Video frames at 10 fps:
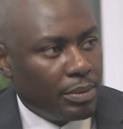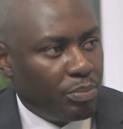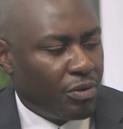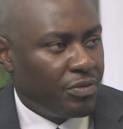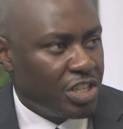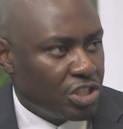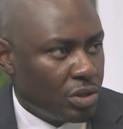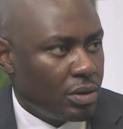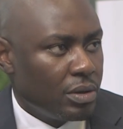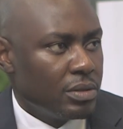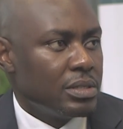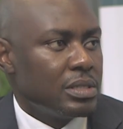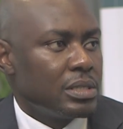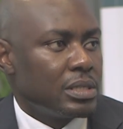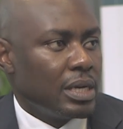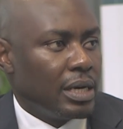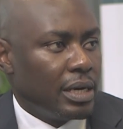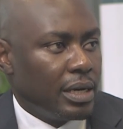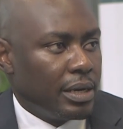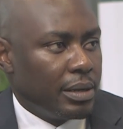provisions
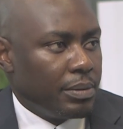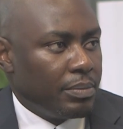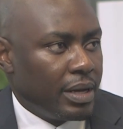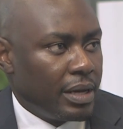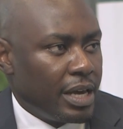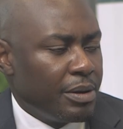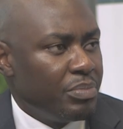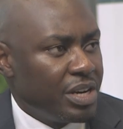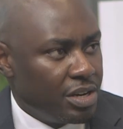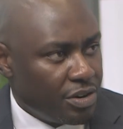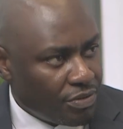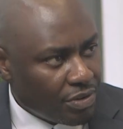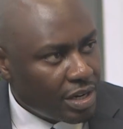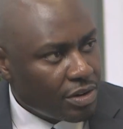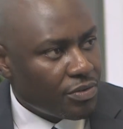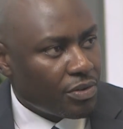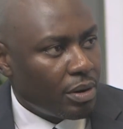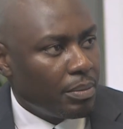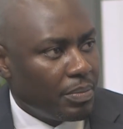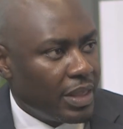are a bit different
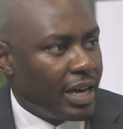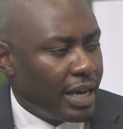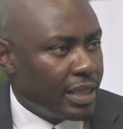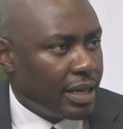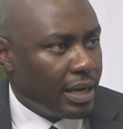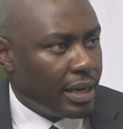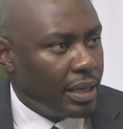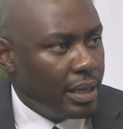from the other